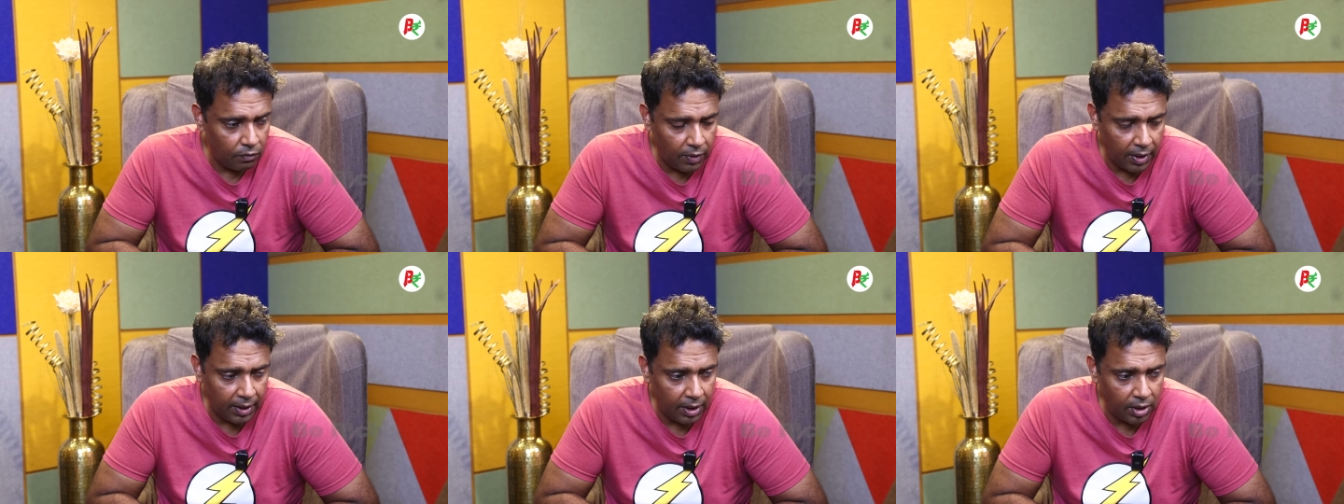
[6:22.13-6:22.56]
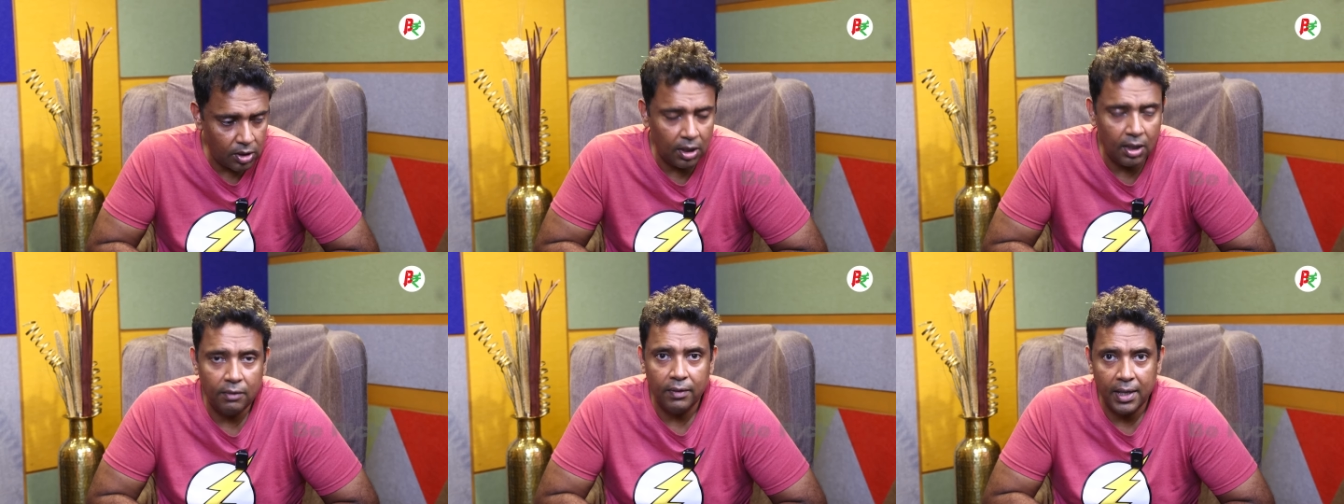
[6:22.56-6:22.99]

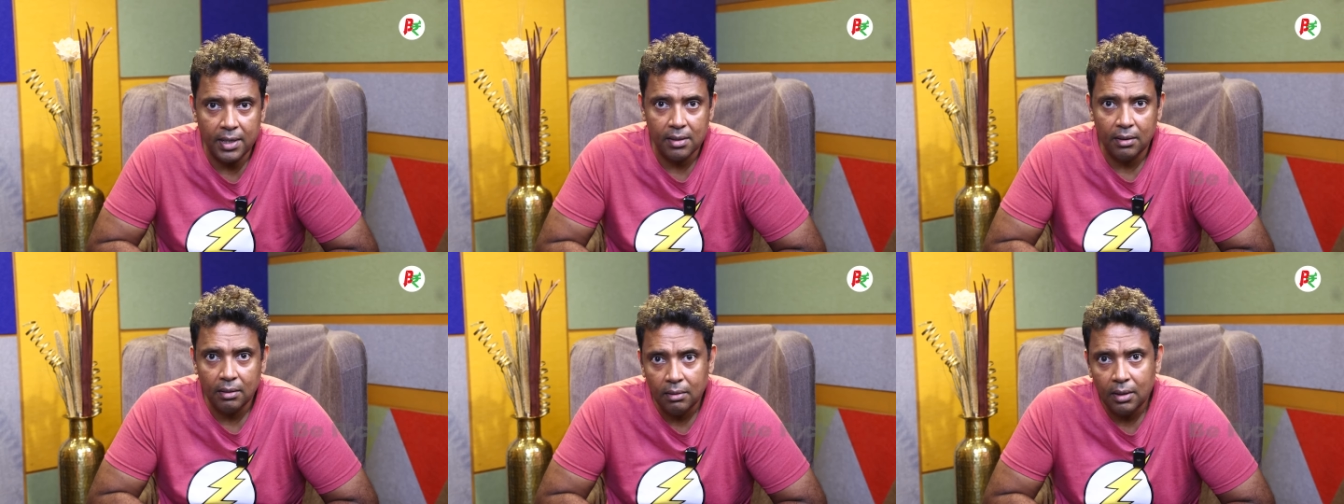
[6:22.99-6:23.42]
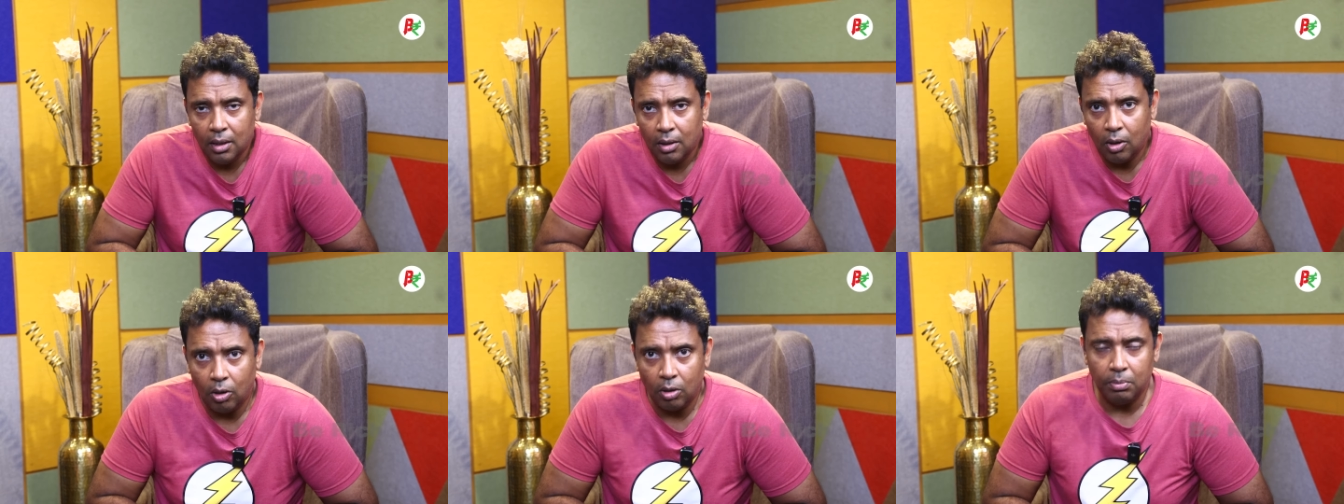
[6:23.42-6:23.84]
financial advisor
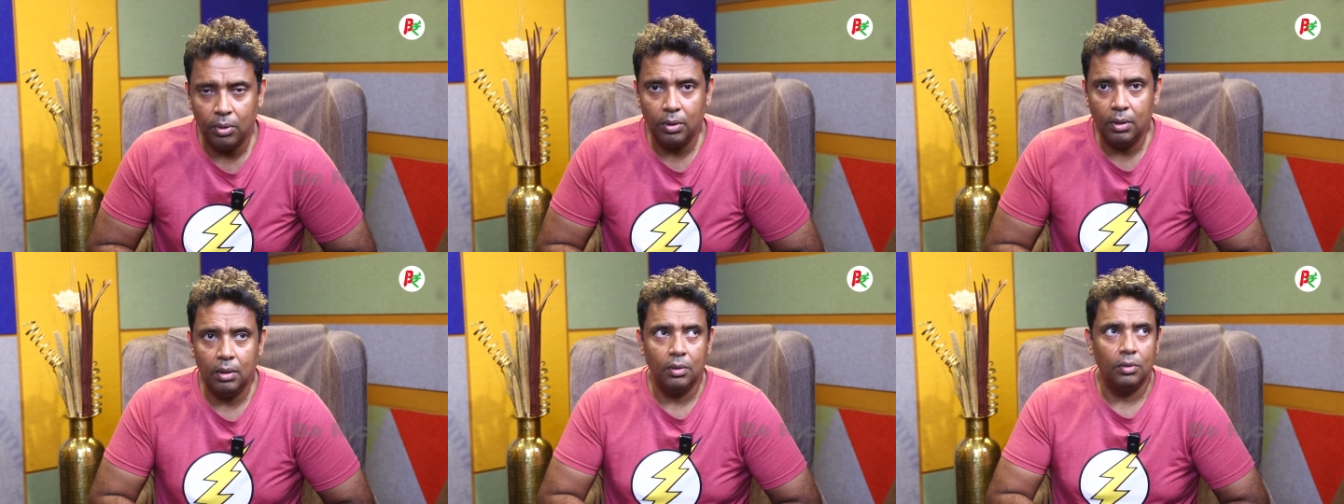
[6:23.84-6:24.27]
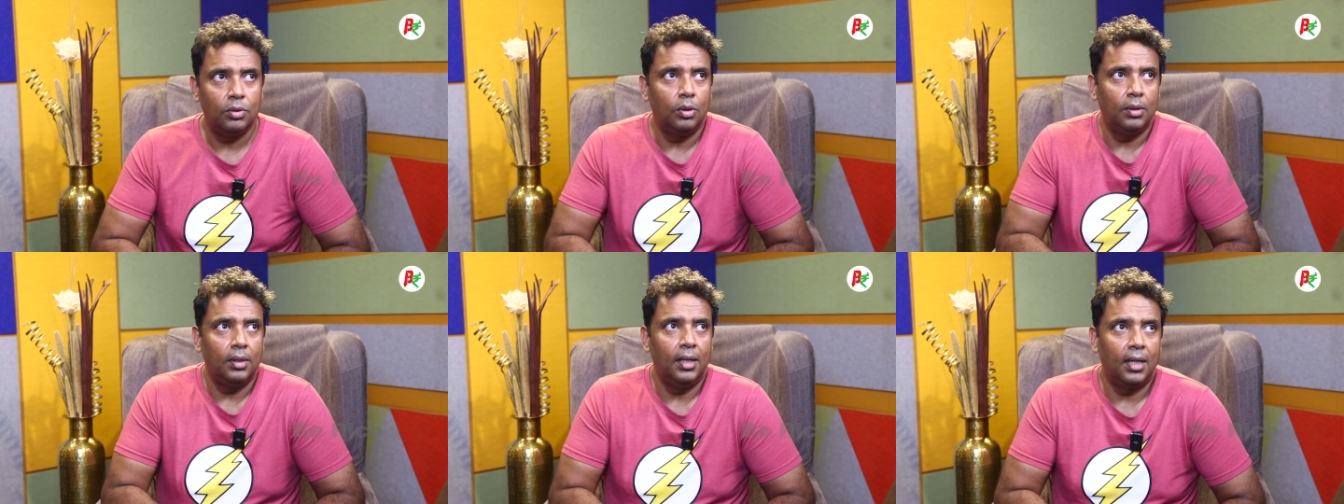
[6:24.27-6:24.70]
on board
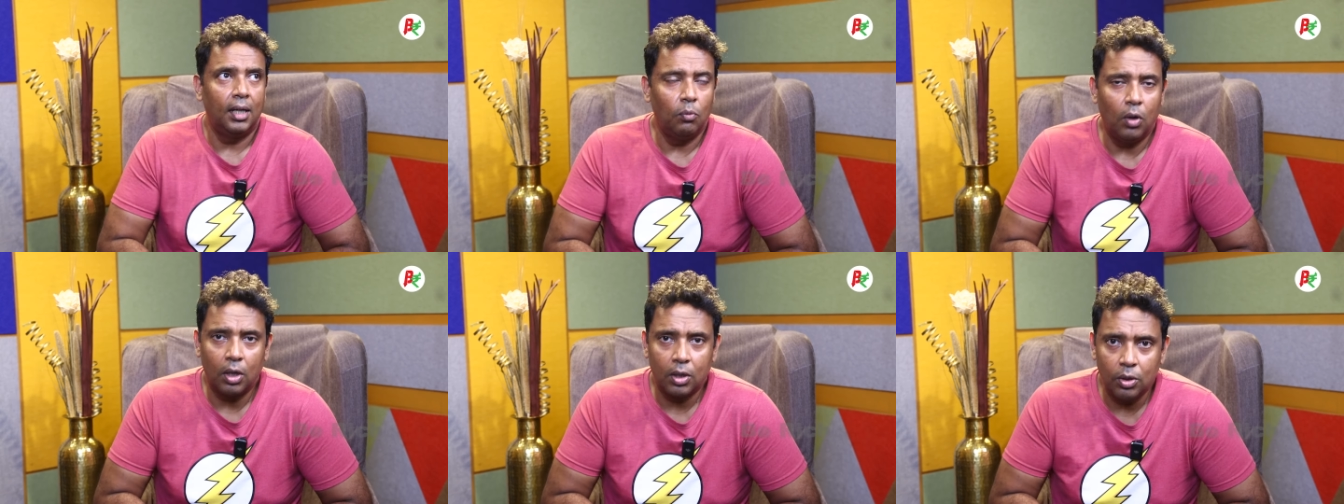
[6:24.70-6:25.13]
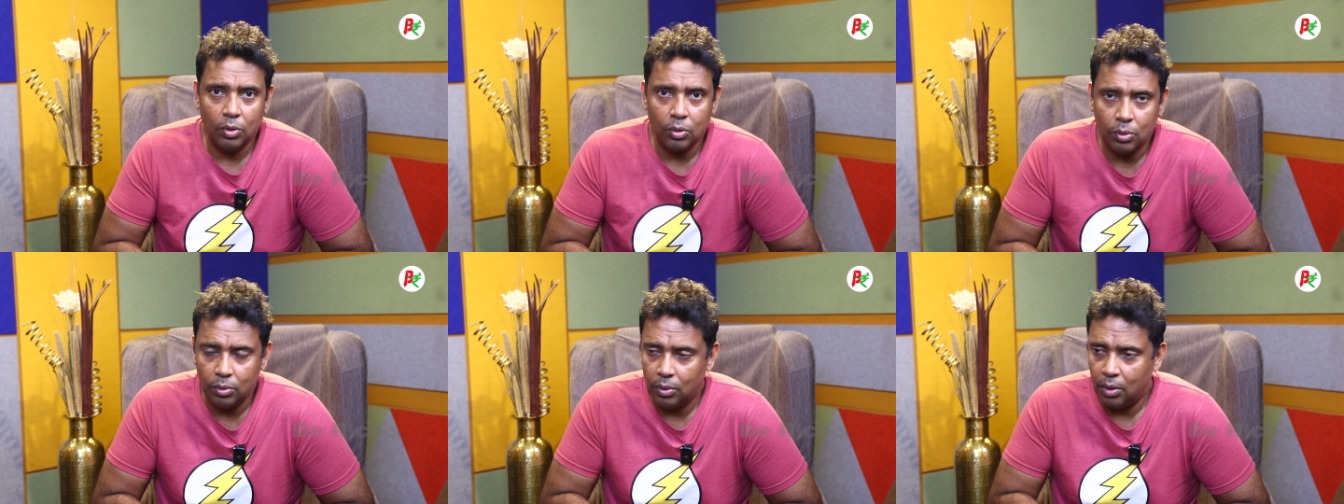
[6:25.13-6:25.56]
so they can walk you
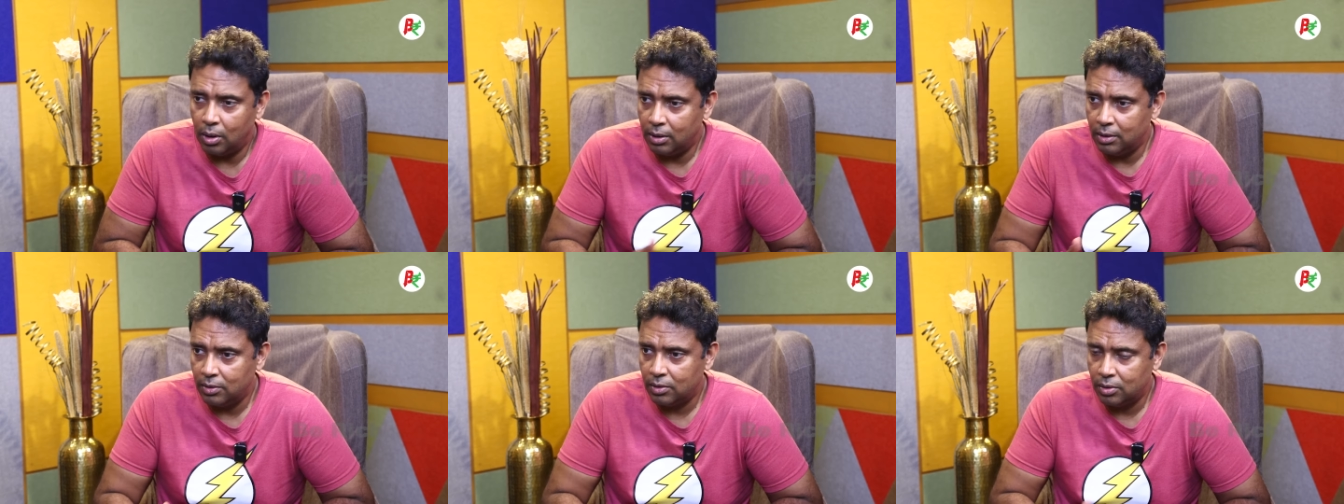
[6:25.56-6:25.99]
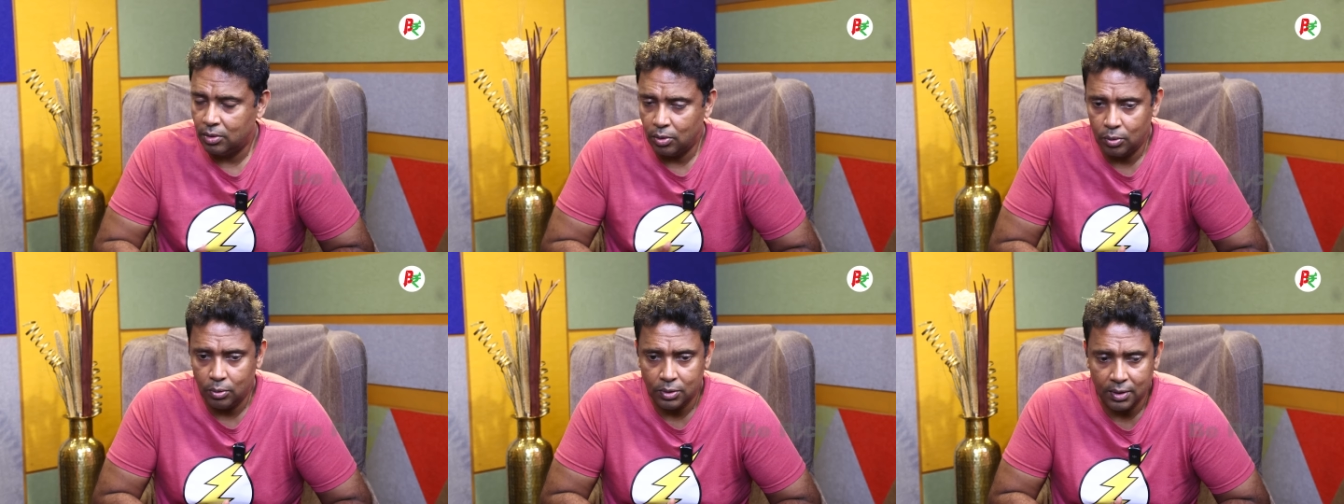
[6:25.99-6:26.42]
through all this,
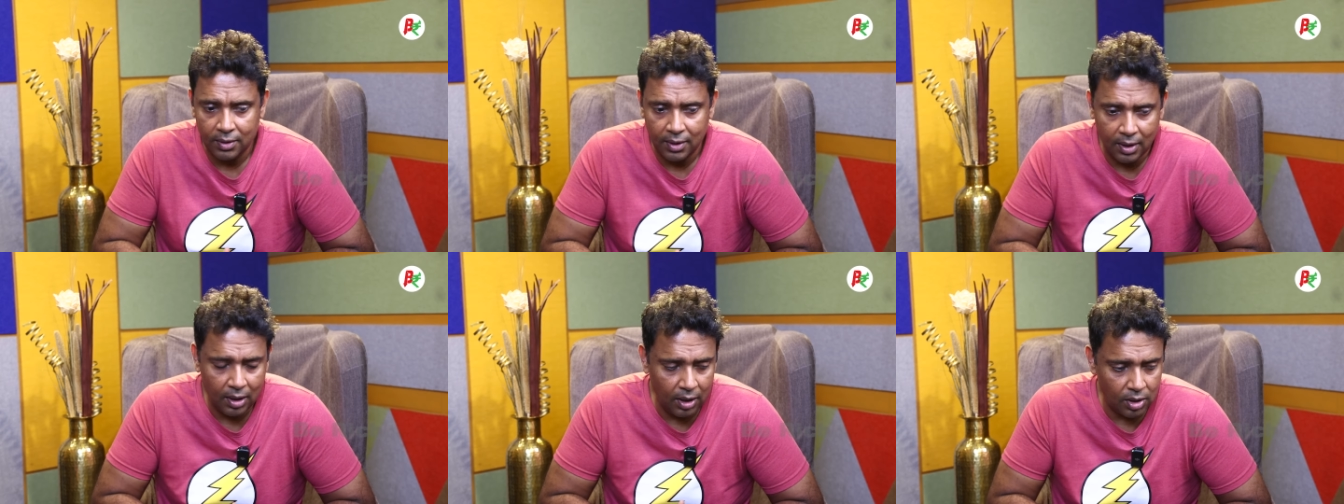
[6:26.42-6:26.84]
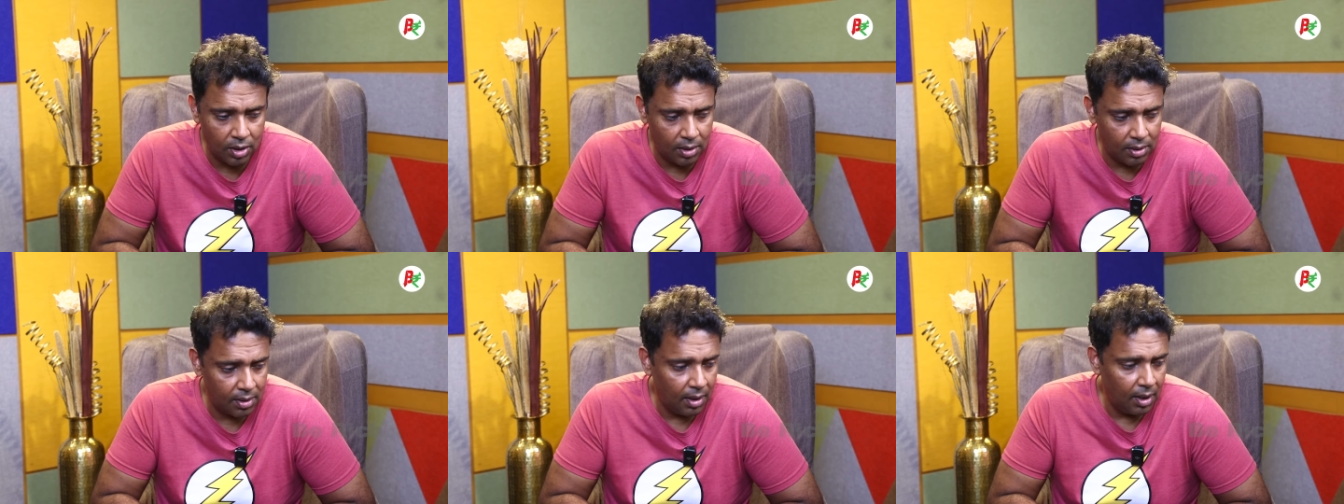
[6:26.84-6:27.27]
the rules and
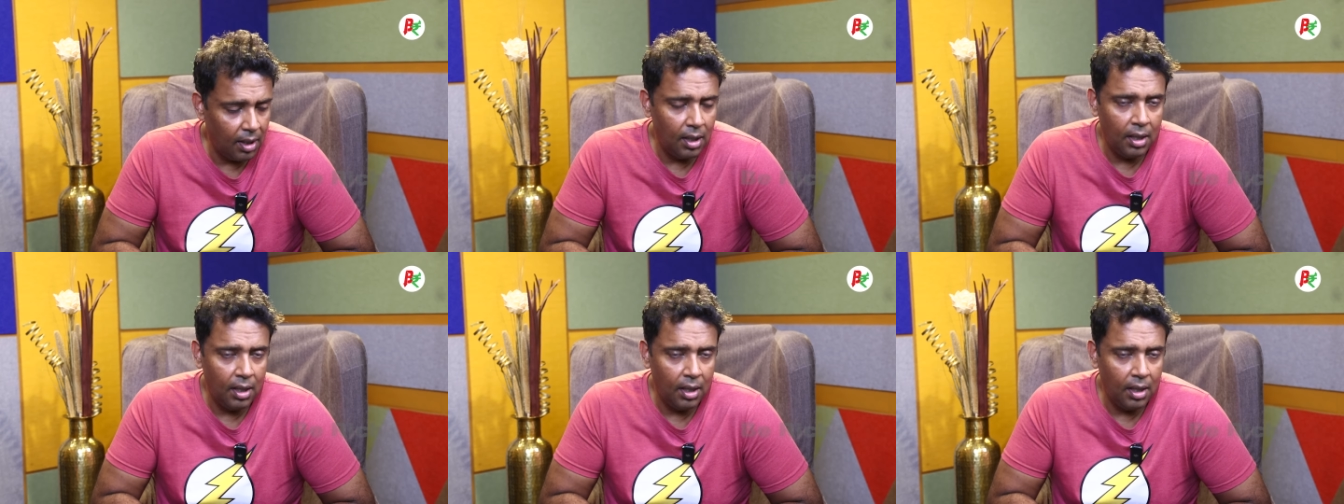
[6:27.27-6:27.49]
regulations.